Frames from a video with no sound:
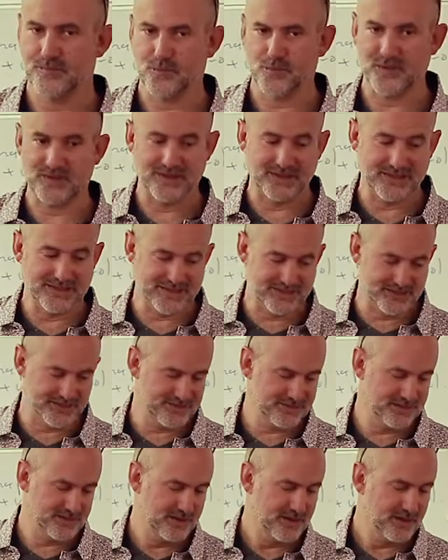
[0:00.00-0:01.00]
with
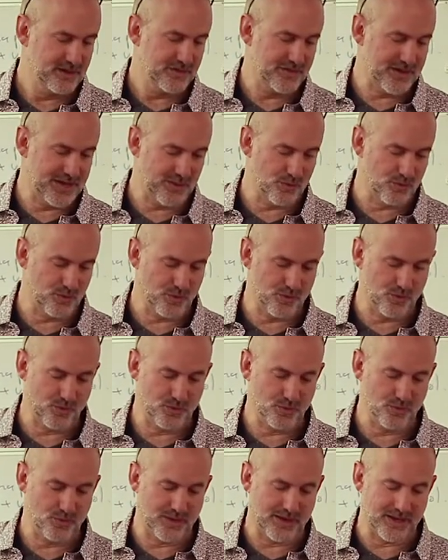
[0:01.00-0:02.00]
Liz that
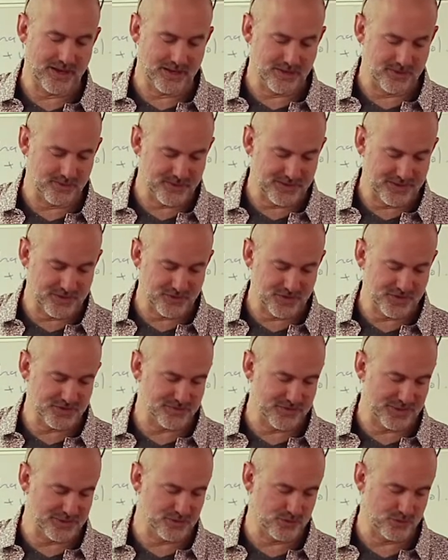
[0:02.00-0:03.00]
will uh, get
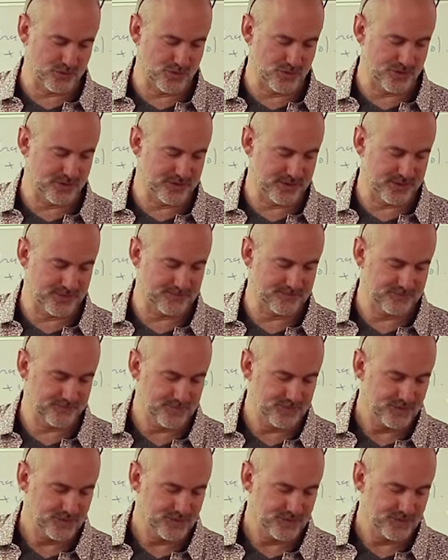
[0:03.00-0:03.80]
this muscle working.